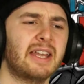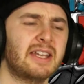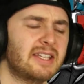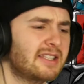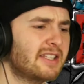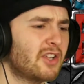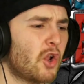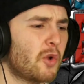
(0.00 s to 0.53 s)
and
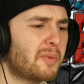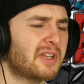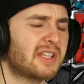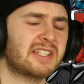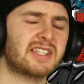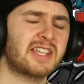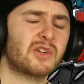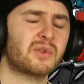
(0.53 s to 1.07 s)
in the
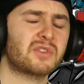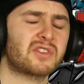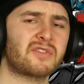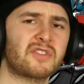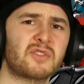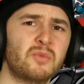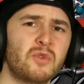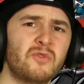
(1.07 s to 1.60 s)
opening sequence of
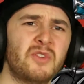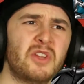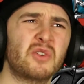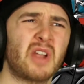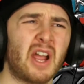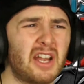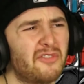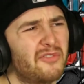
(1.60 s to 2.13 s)
this movie, you
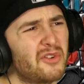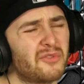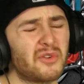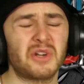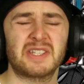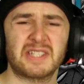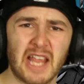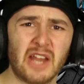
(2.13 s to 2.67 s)
kind of feel
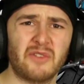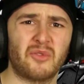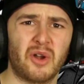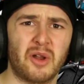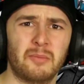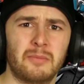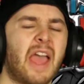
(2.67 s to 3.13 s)
very sad for him.